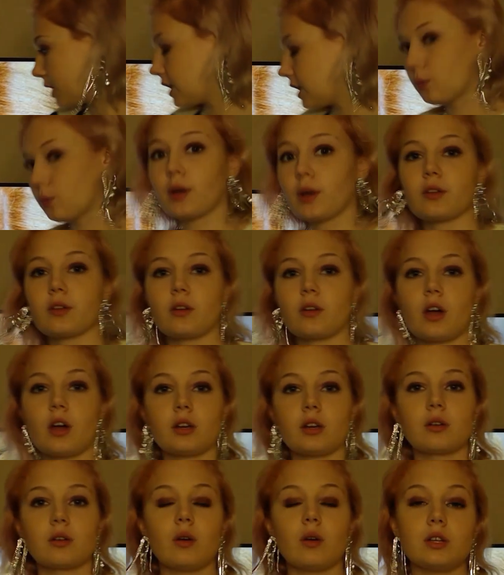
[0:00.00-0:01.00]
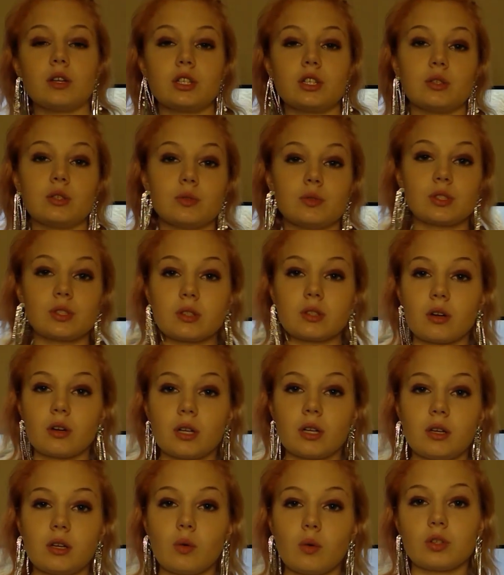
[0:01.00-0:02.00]
whether or not you're going to use
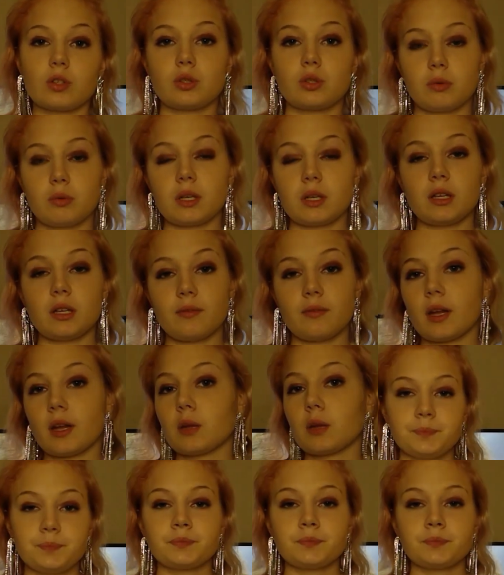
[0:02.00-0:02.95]
30 or 20 develop.